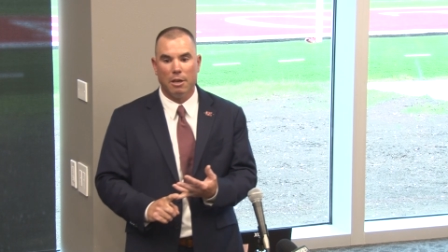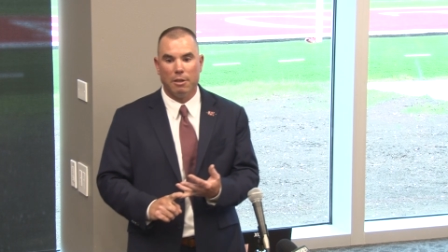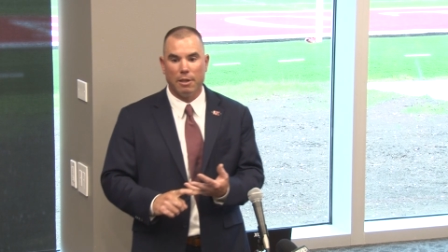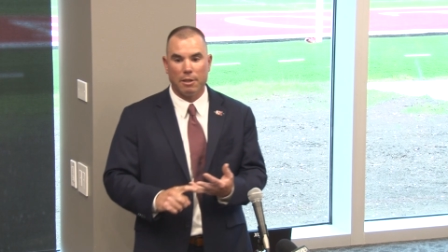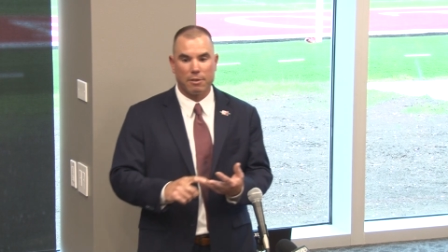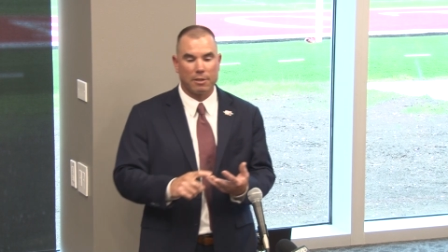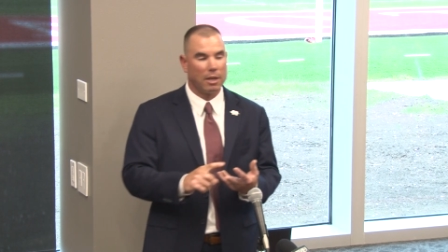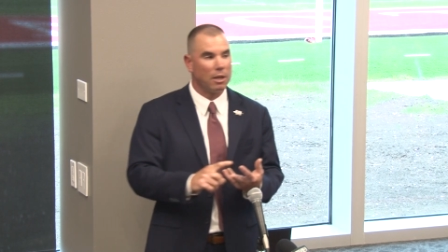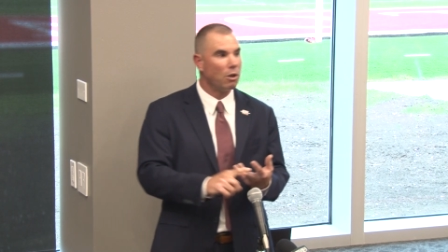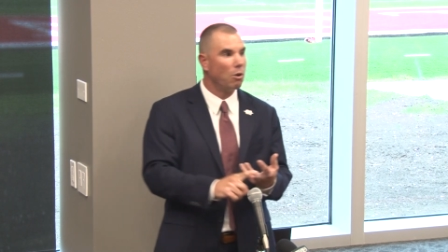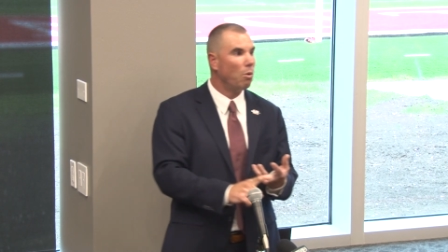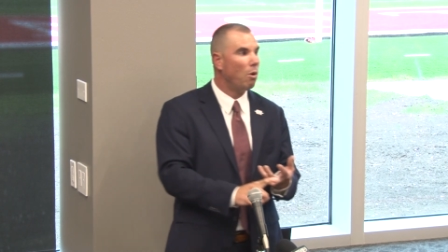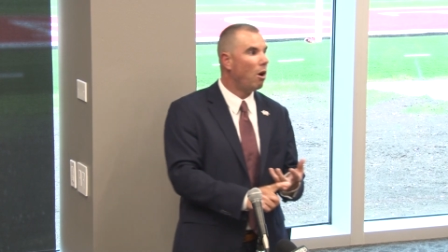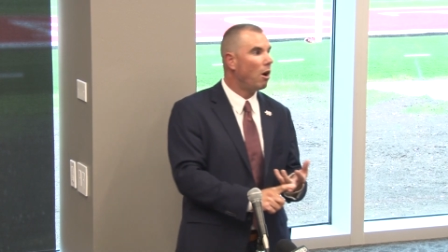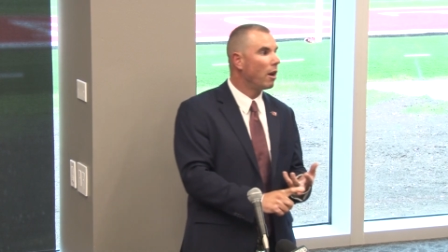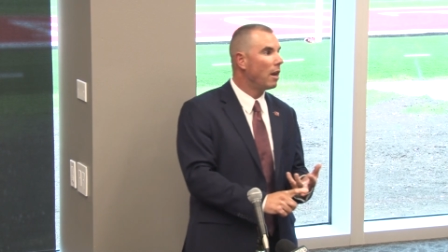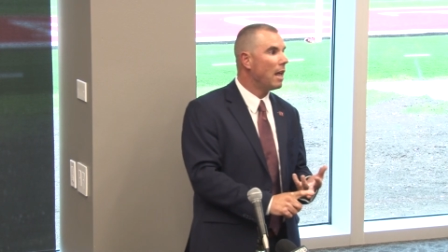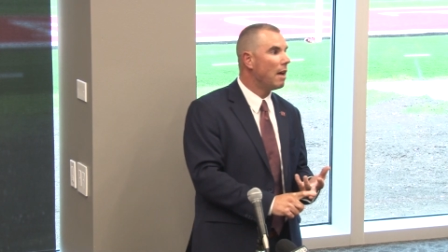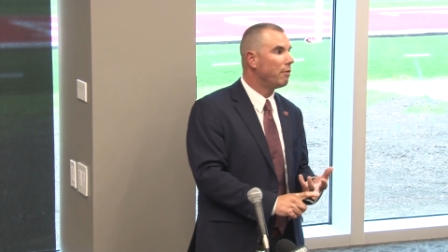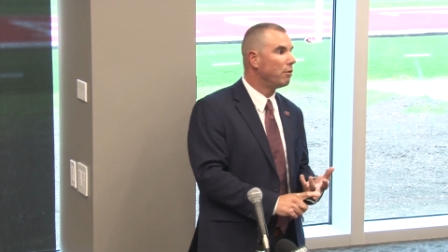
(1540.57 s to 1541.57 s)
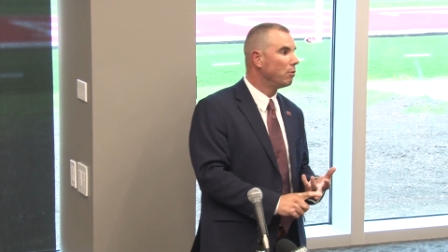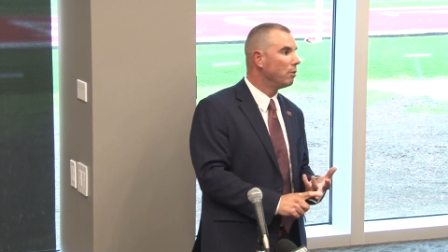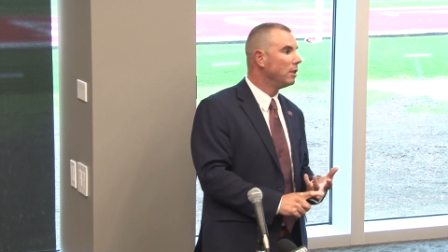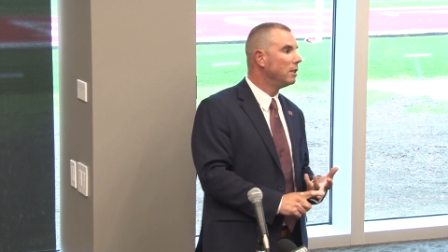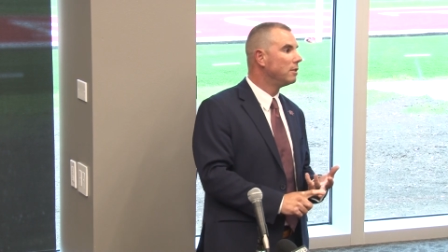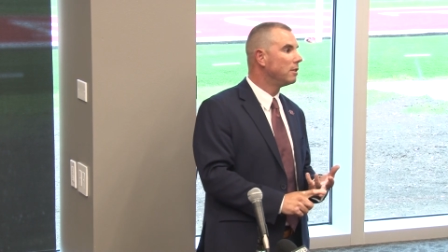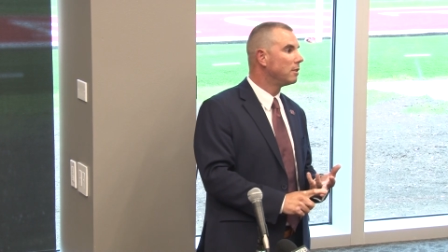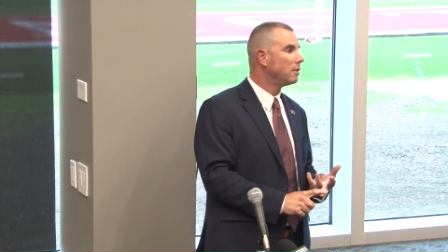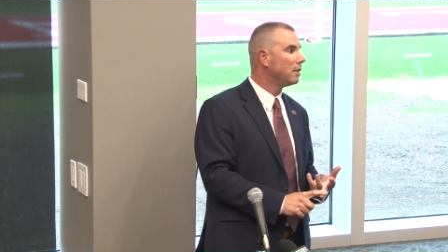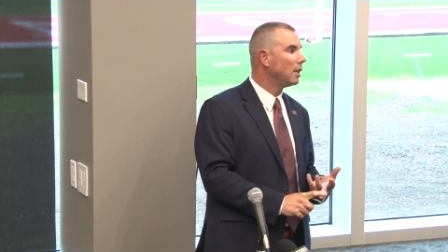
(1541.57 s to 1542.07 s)
that's going to go on and have a really
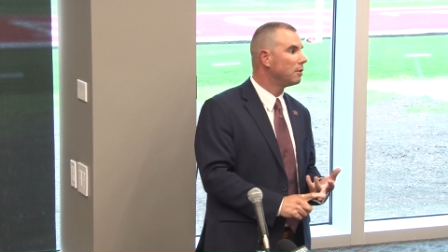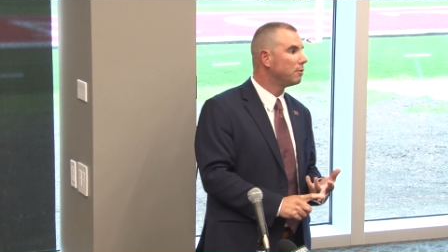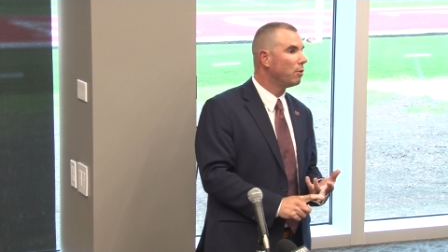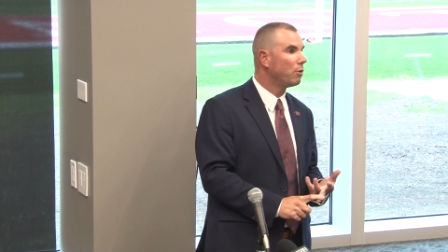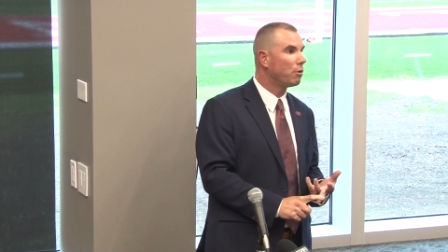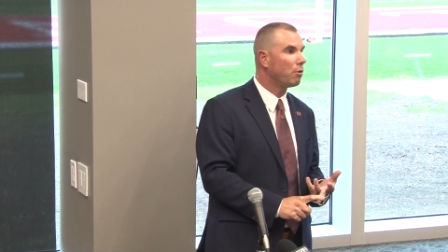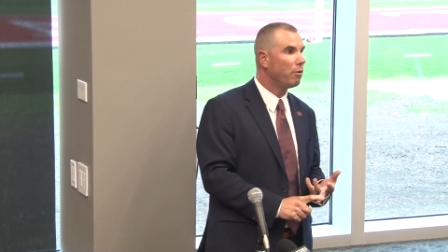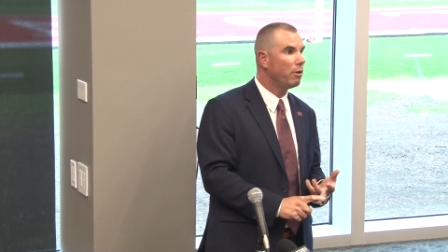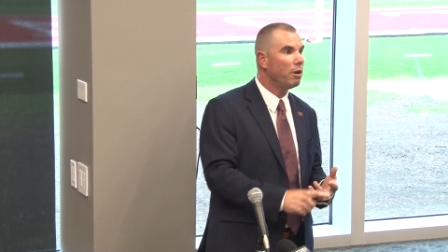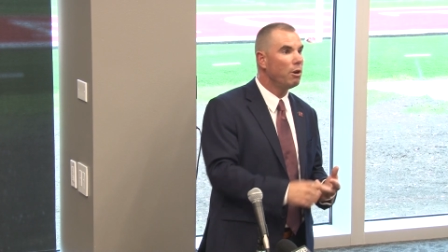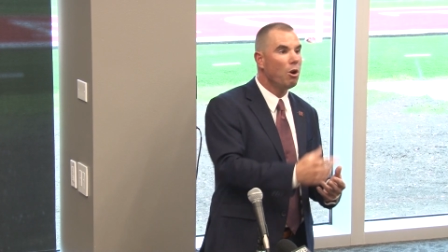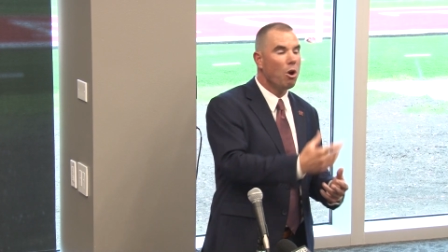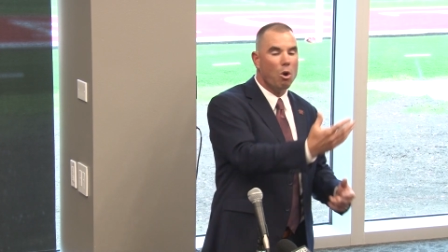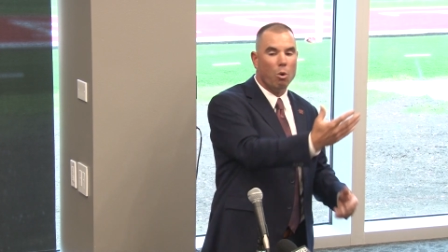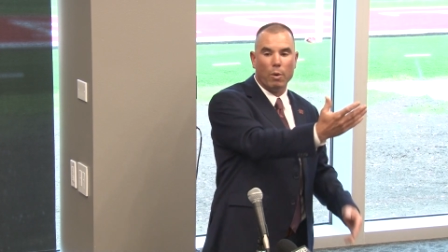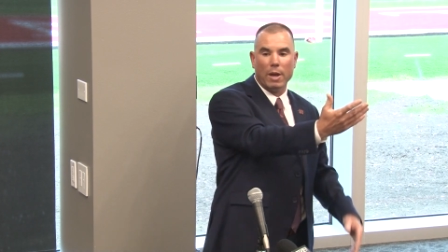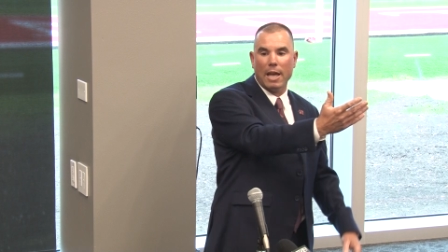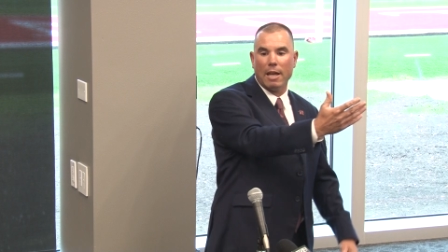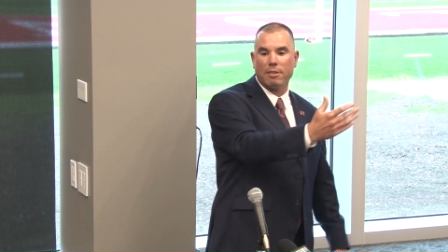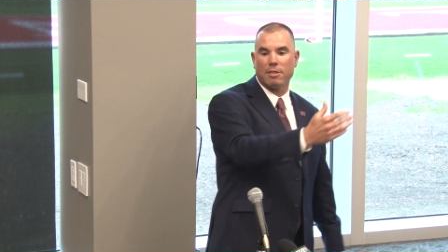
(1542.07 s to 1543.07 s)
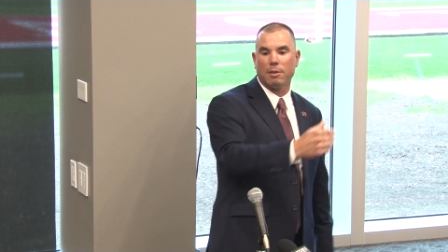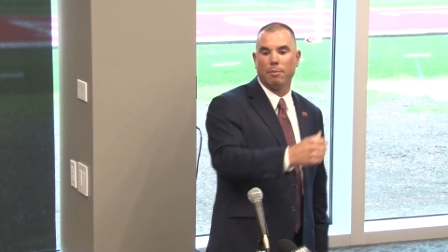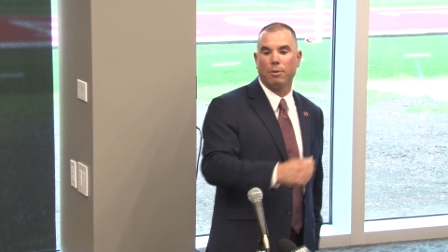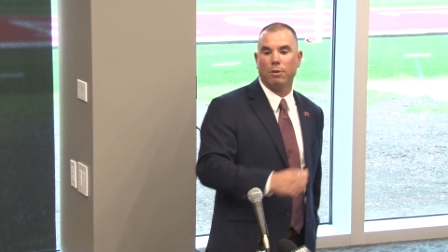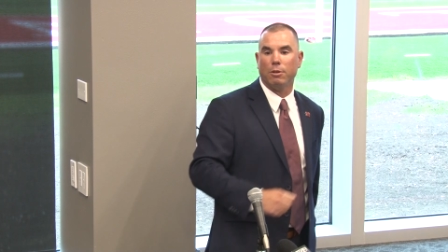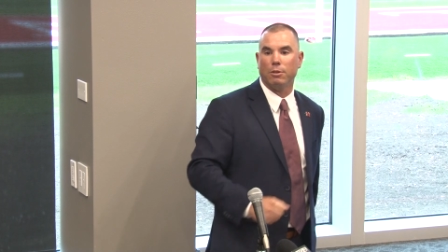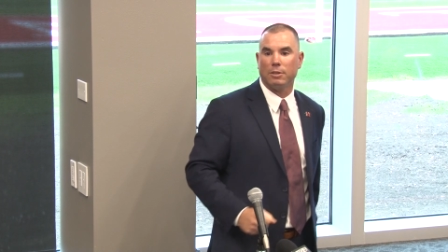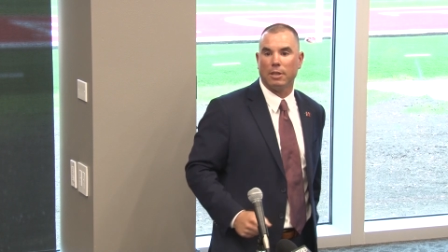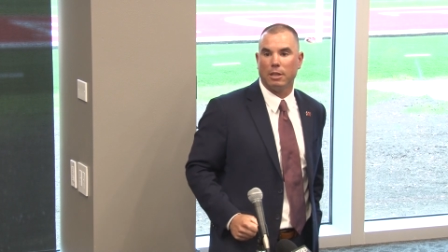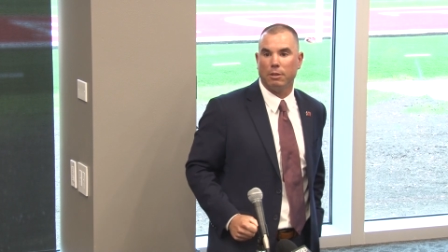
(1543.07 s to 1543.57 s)
successful career? We had some of
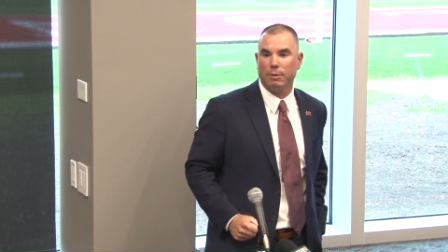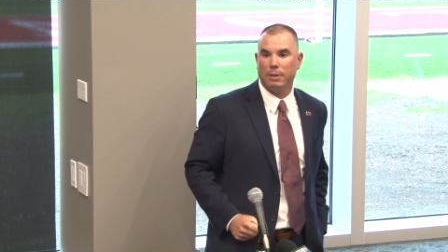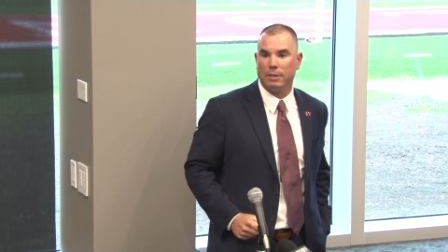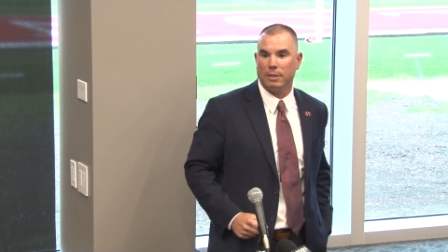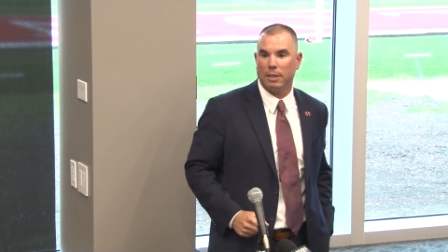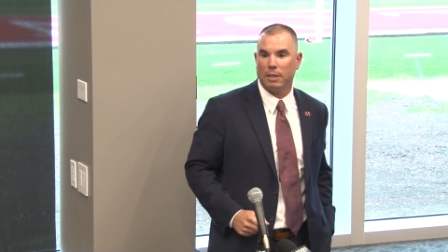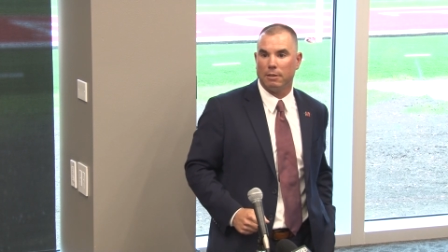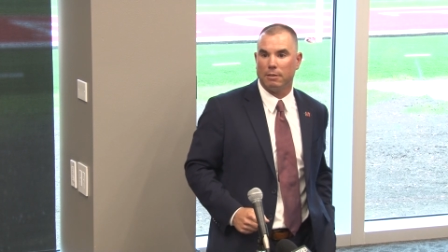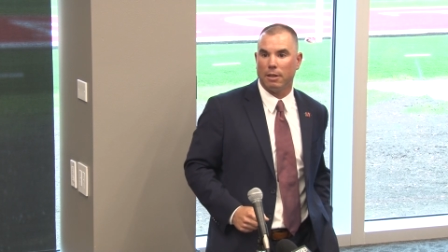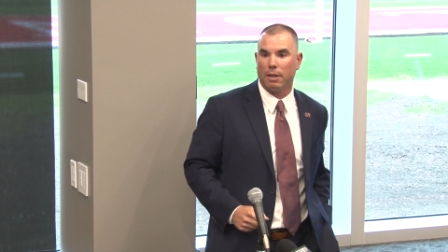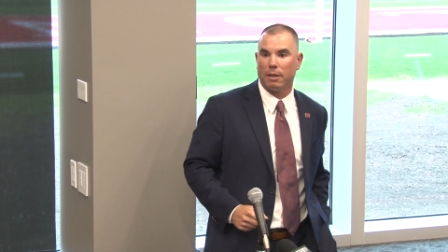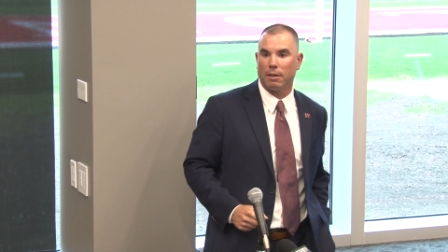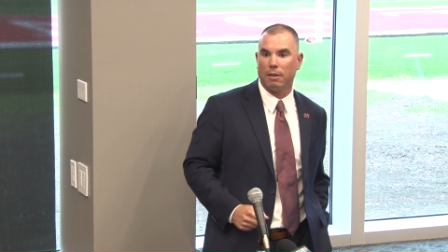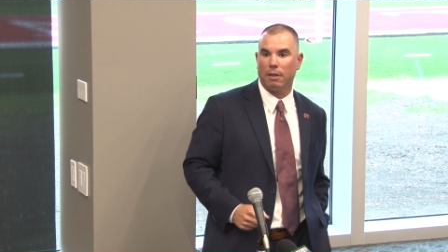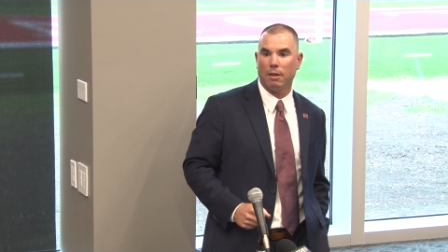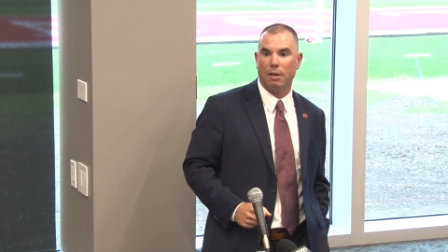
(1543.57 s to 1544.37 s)
those at Louisiana Tech.